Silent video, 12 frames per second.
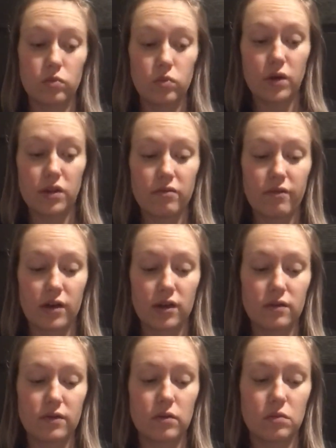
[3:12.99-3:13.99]
with
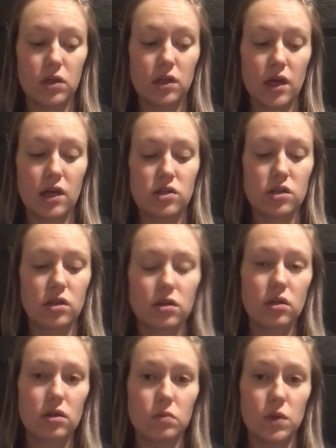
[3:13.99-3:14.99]
effective communication.
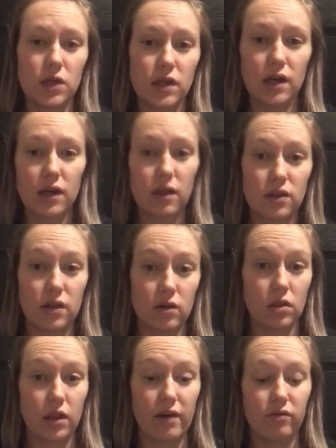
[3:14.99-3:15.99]
Communicate at their
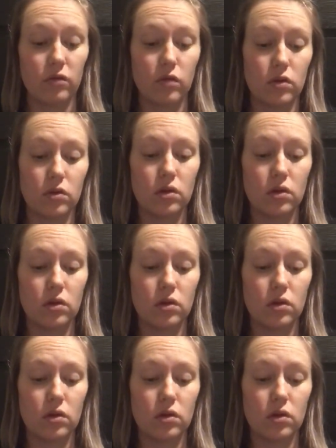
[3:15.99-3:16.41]
level